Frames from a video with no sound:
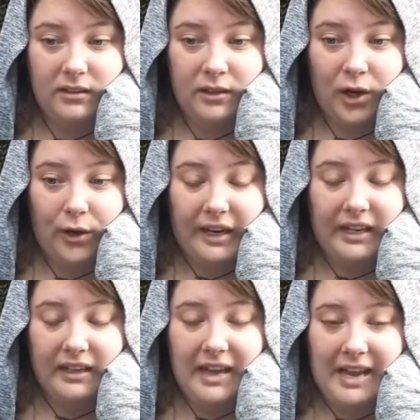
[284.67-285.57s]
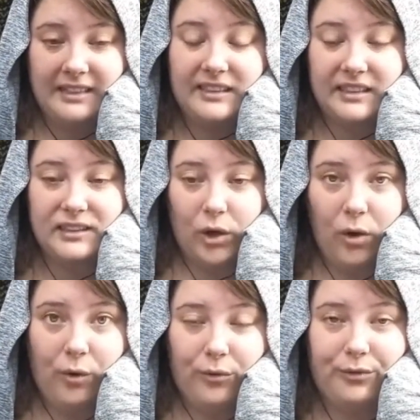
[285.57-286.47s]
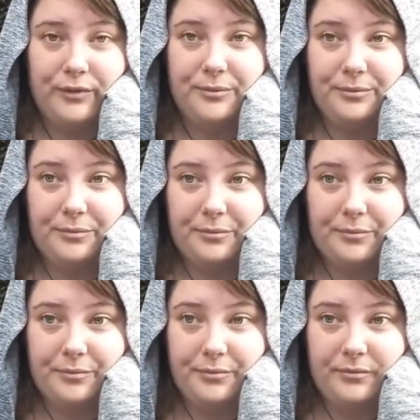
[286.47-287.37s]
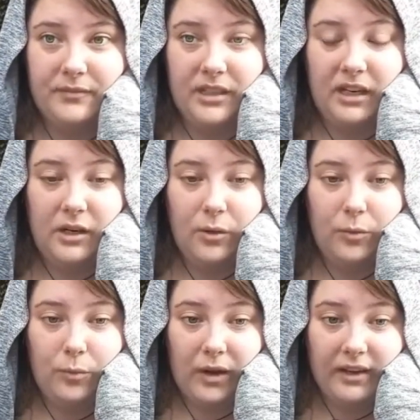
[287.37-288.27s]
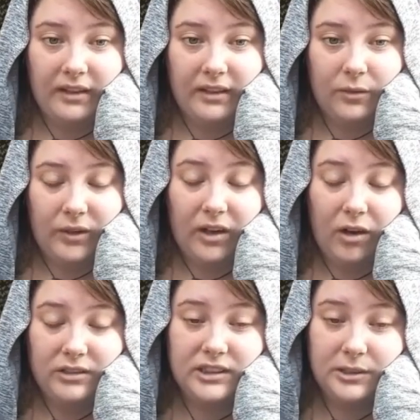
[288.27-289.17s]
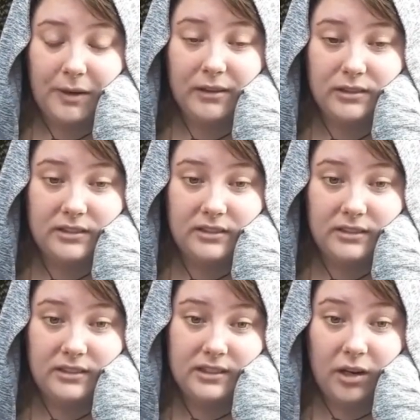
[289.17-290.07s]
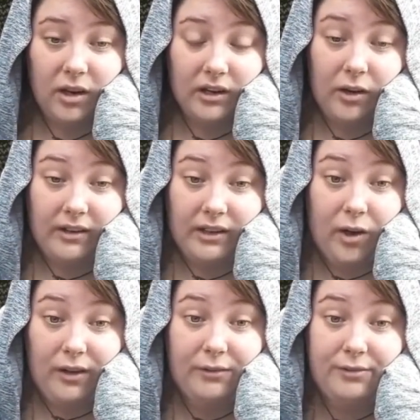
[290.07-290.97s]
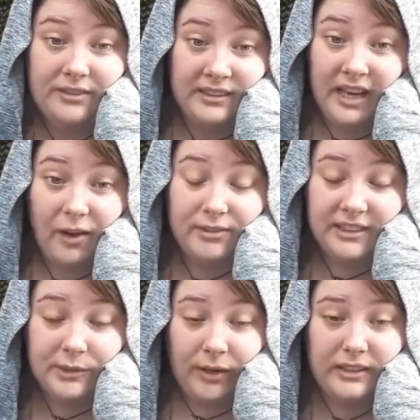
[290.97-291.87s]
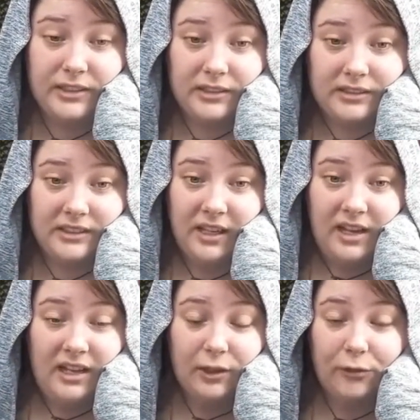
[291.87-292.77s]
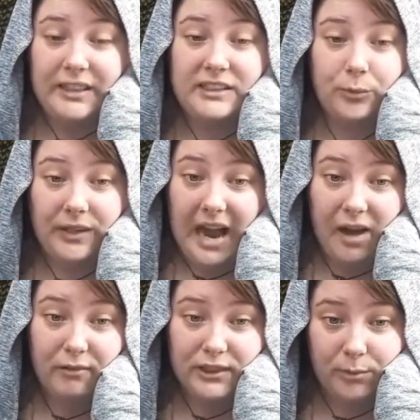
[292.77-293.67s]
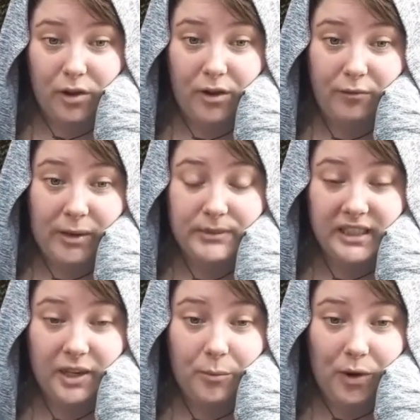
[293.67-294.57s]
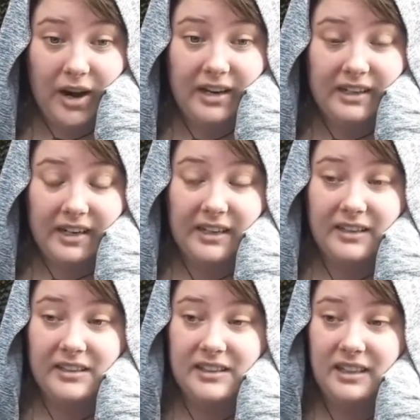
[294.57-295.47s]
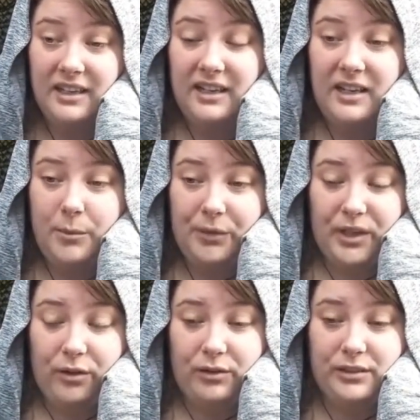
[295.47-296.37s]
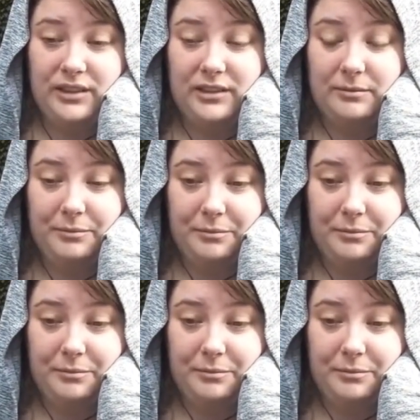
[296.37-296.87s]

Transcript: the cases of when we are just about to die, like life, death situations, the reason we have a reptilian brain is because